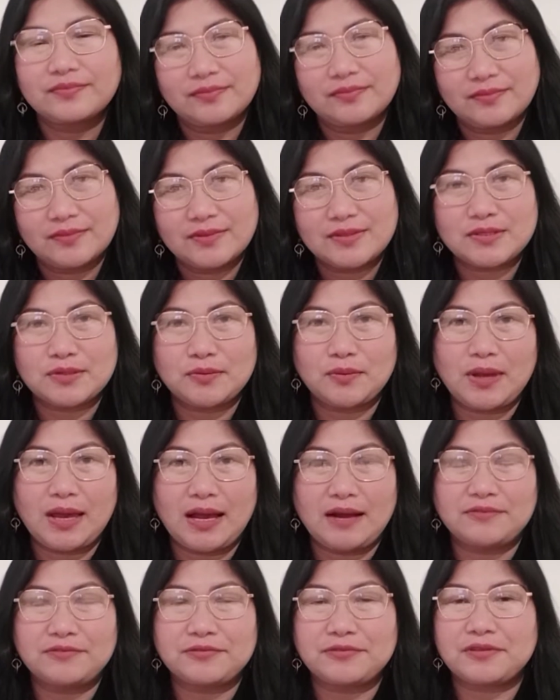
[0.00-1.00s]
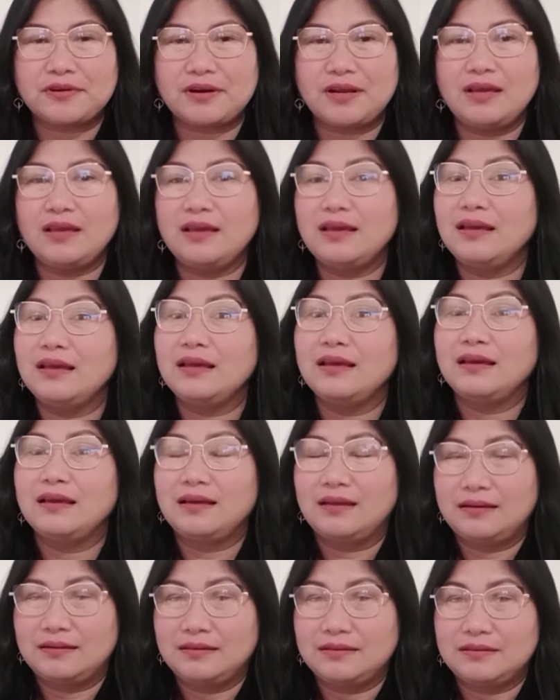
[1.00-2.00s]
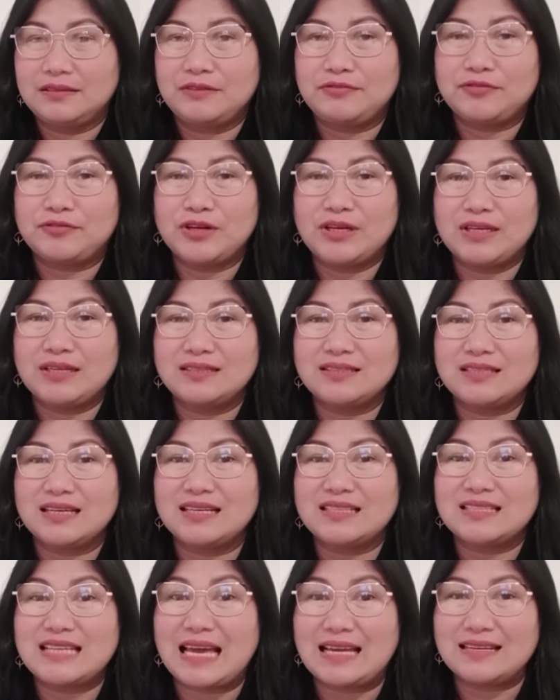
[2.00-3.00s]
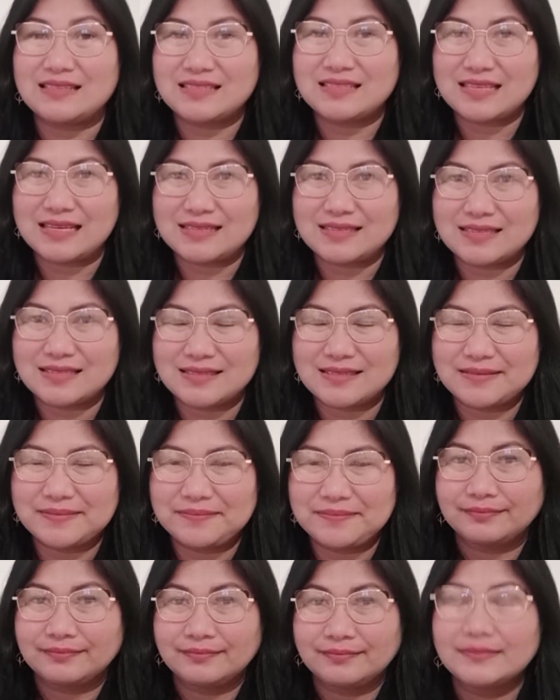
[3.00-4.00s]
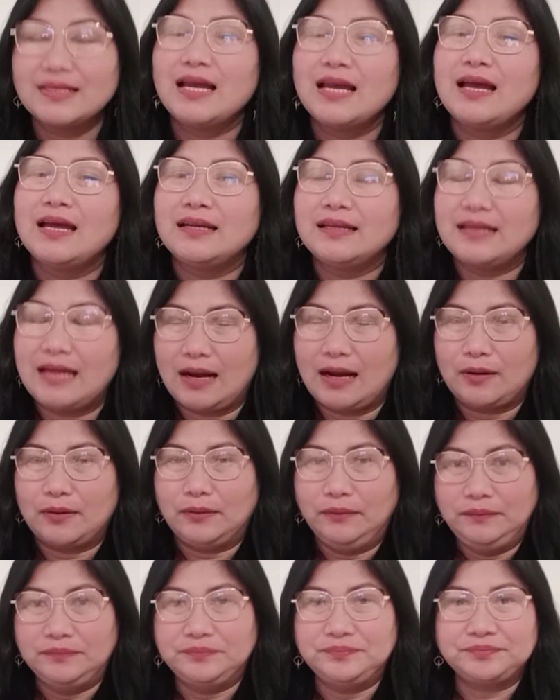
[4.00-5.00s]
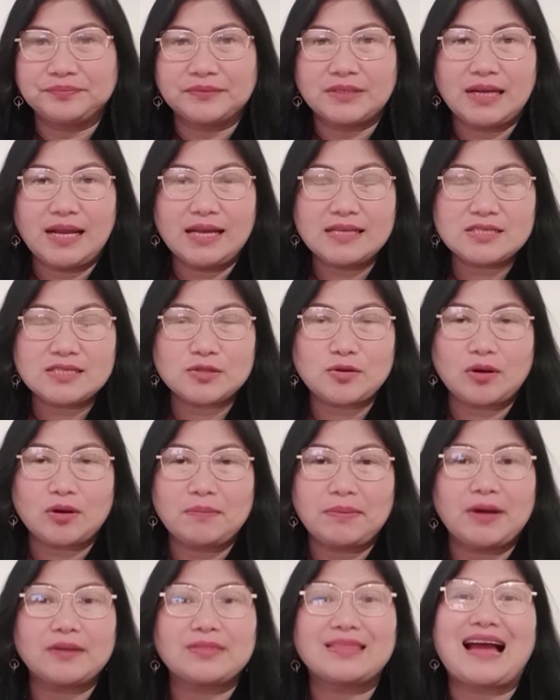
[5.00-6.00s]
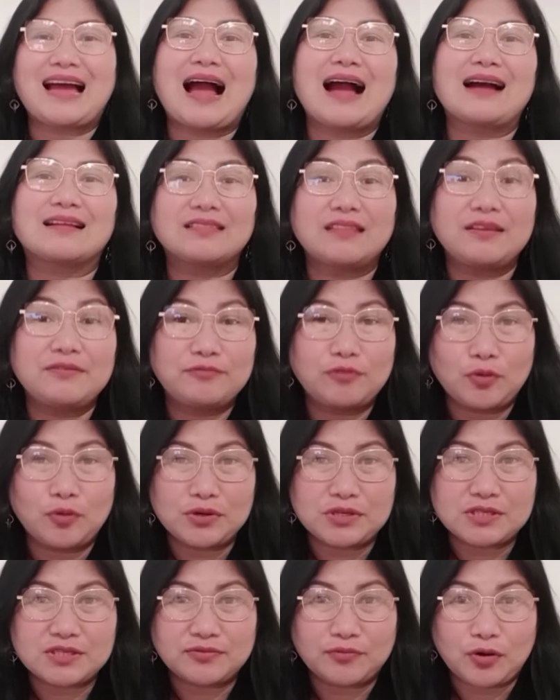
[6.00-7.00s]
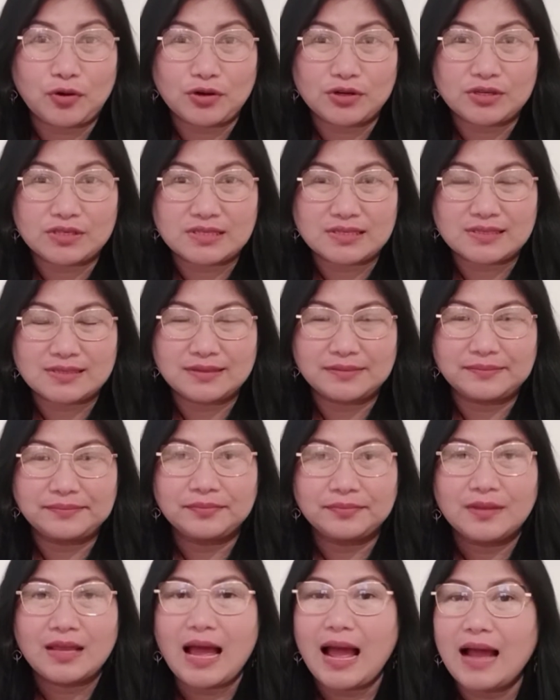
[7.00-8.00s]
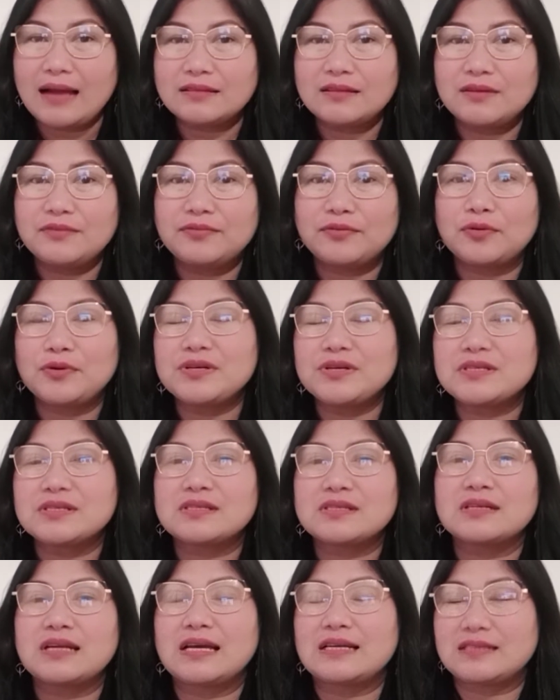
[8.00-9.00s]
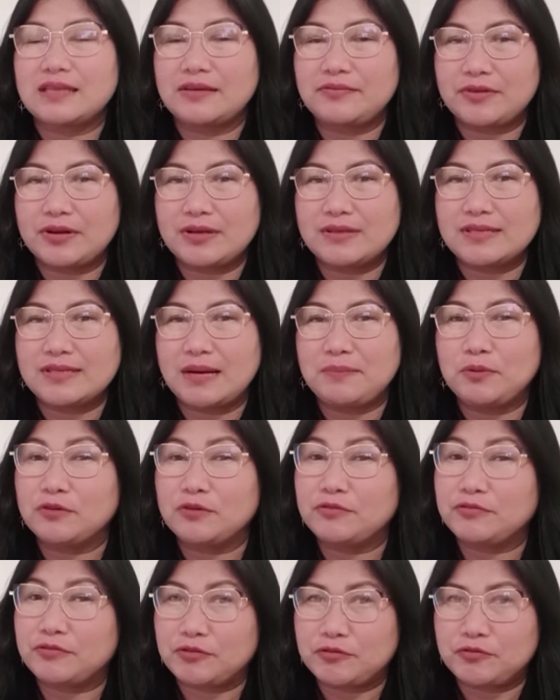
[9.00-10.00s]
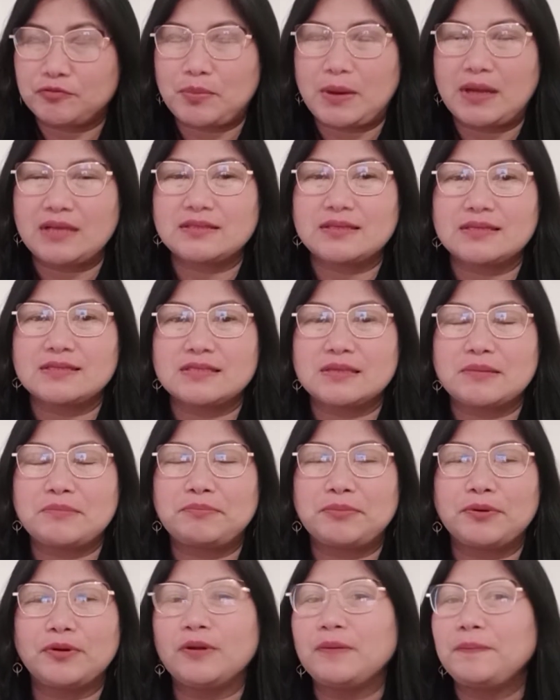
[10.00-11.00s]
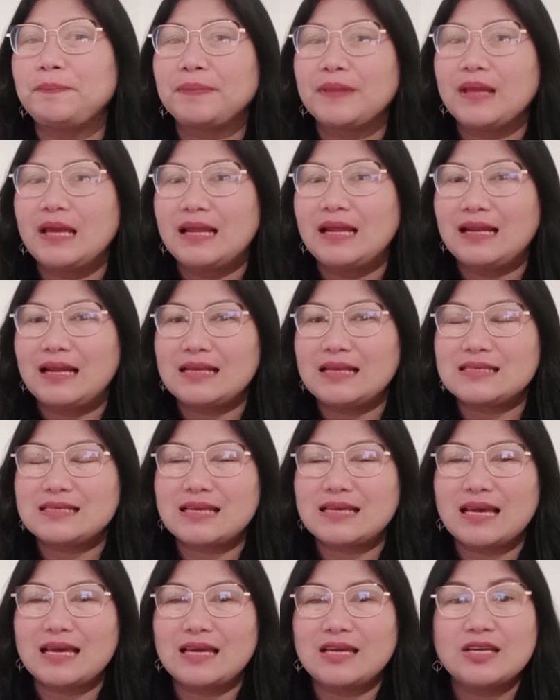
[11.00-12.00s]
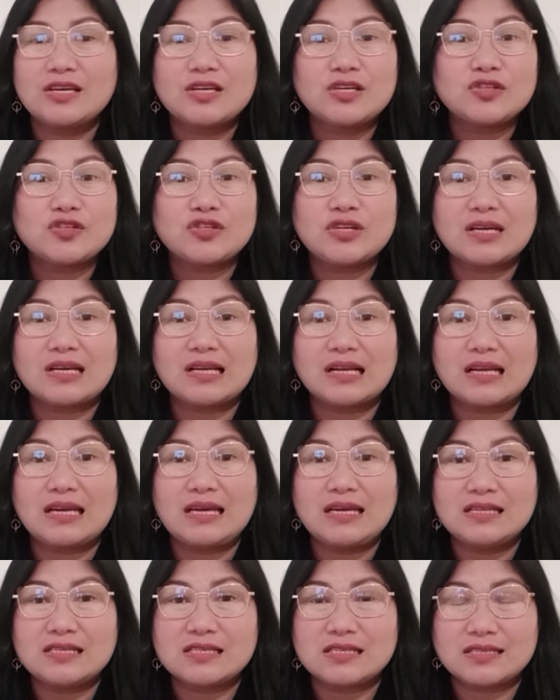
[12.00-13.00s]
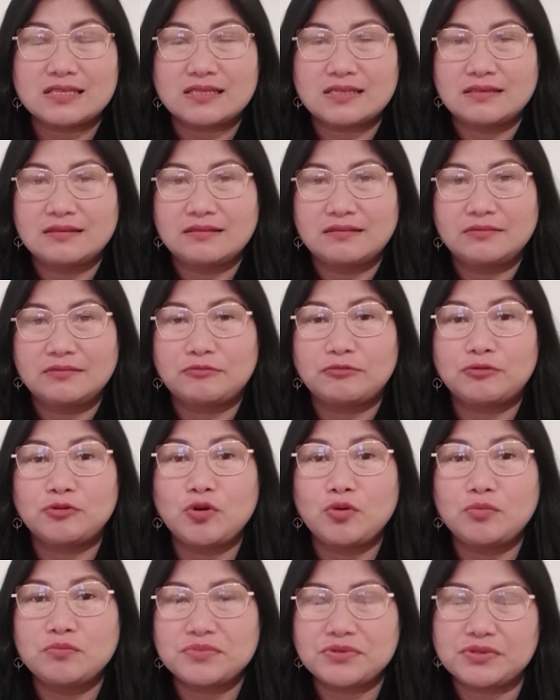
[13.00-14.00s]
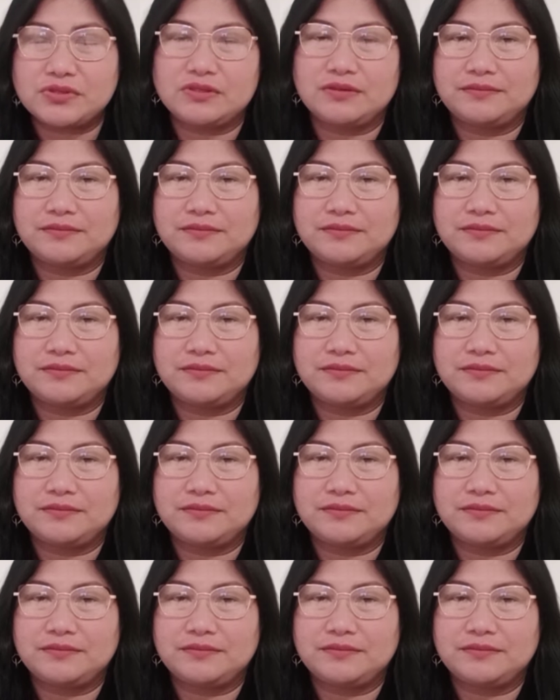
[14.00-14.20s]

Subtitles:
So we have three different tenses. Now, let's talk about the active voice first. Active voice, let's say for example for present simple, let's say she cleans rooms.